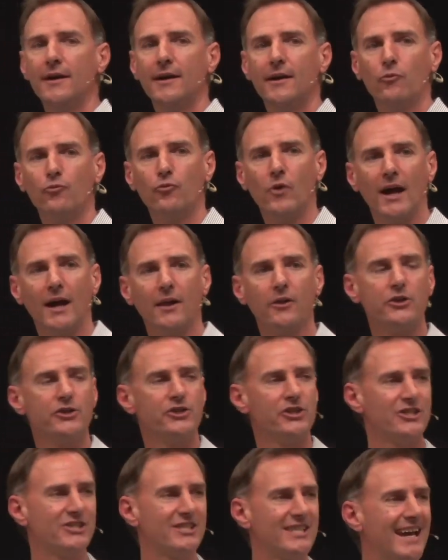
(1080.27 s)
rather than
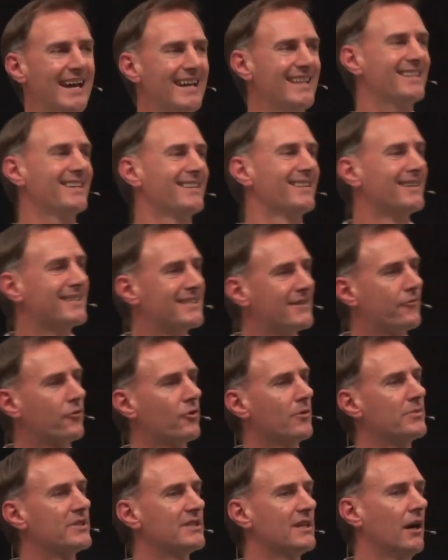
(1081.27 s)
just taking this for
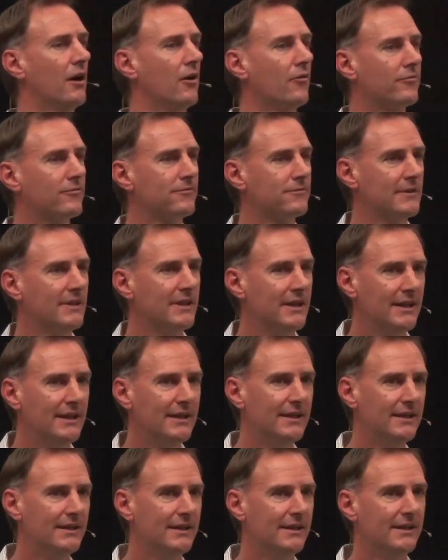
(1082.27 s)
himself.
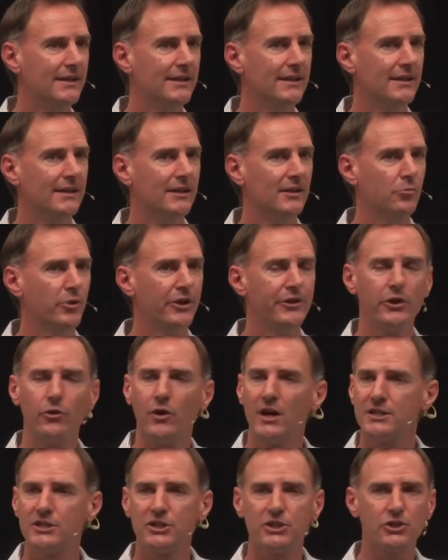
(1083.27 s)
But there
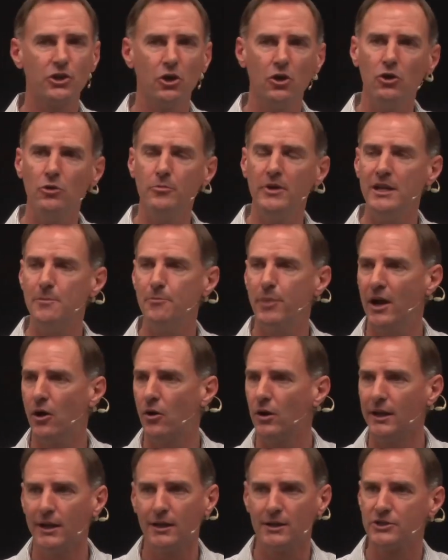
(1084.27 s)
are so many
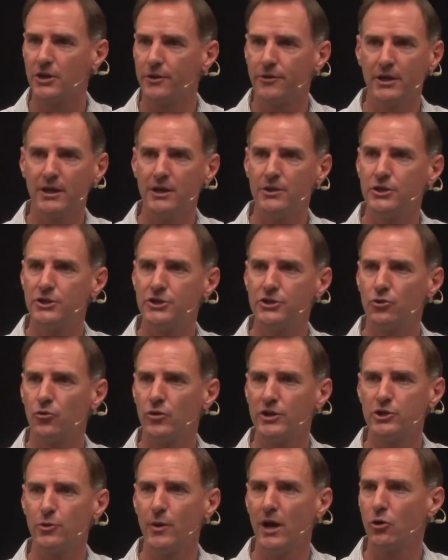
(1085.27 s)
parallels, I think, in this story
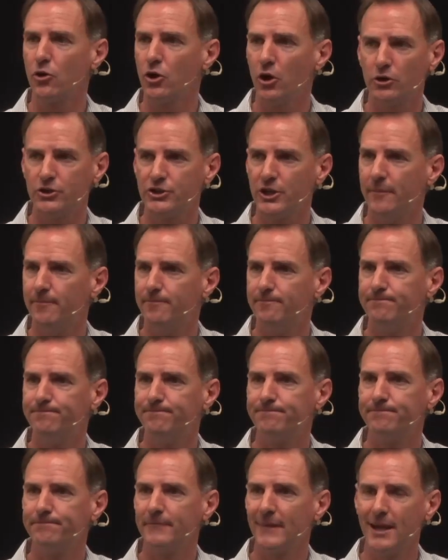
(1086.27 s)
to our culture
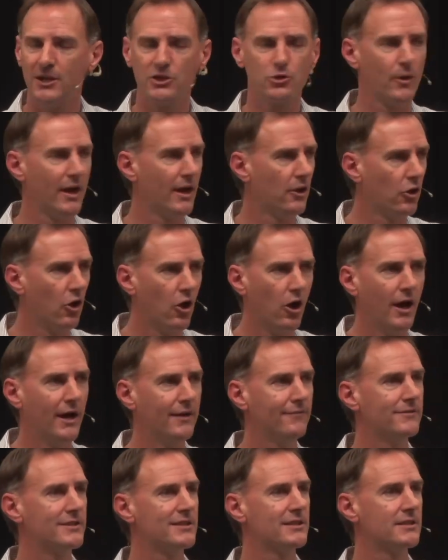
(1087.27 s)
and to our
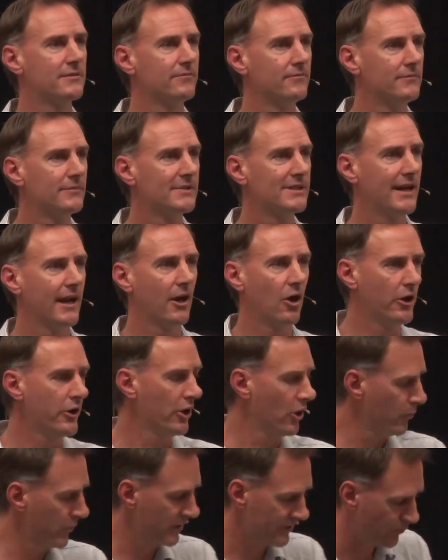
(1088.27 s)
lives today. I
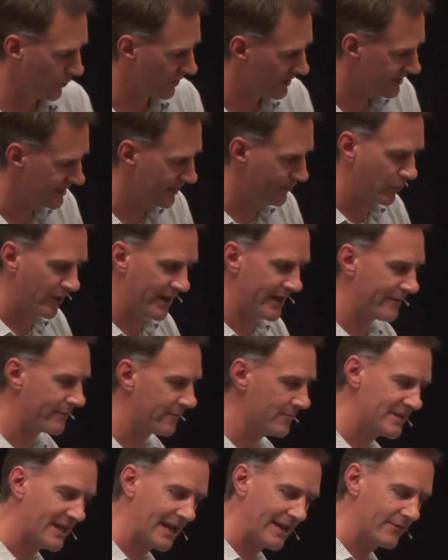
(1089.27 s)
know we're separated
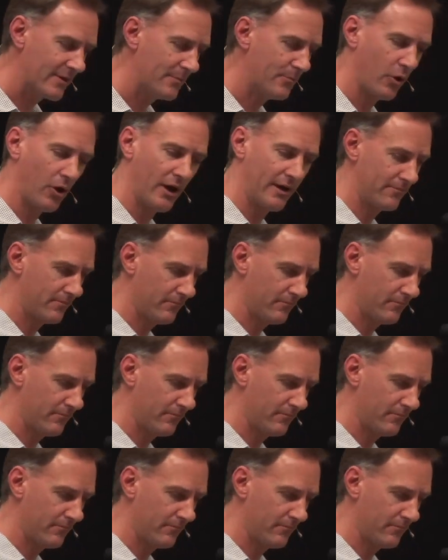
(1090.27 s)
from David by